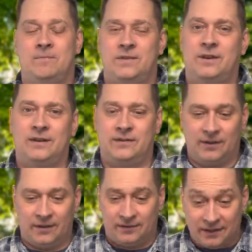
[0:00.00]
to,
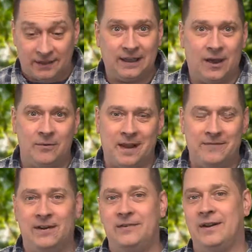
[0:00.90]
to, to cloud my
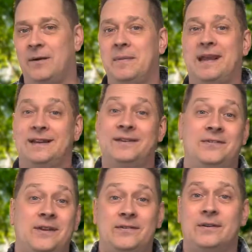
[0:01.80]
vision, I'll make a
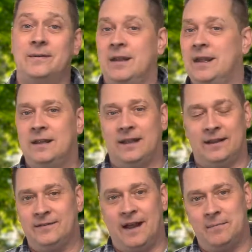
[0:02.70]
decision
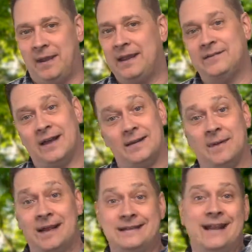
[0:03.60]
that's not based on
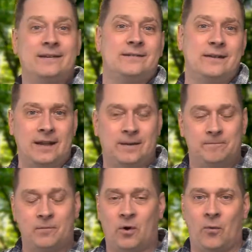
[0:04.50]
my destiny
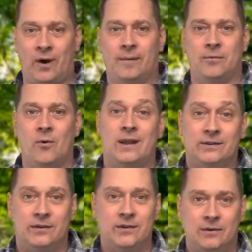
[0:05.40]
or where I'm going
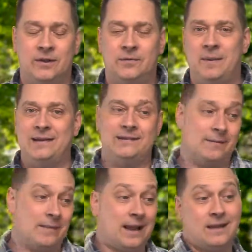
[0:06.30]
to. It's based
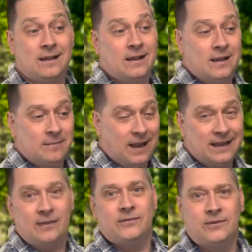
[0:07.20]
on my, my
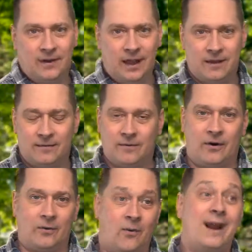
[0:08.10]
yesterday
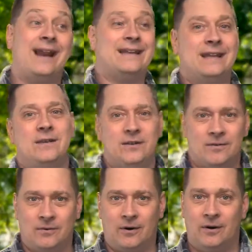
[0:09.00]
or, or what I did do
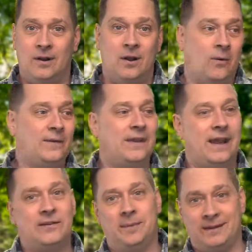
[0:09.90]
or what the
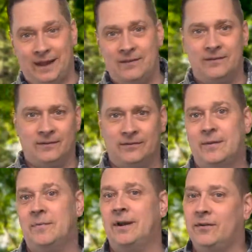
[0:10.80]
expectations of
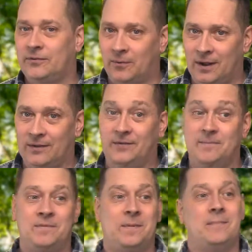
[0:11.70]
someone else was
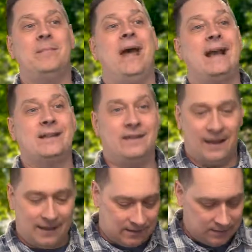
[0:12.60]
back
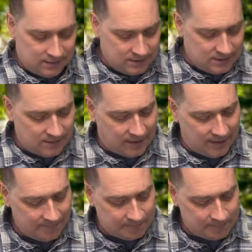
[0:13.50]
then, right?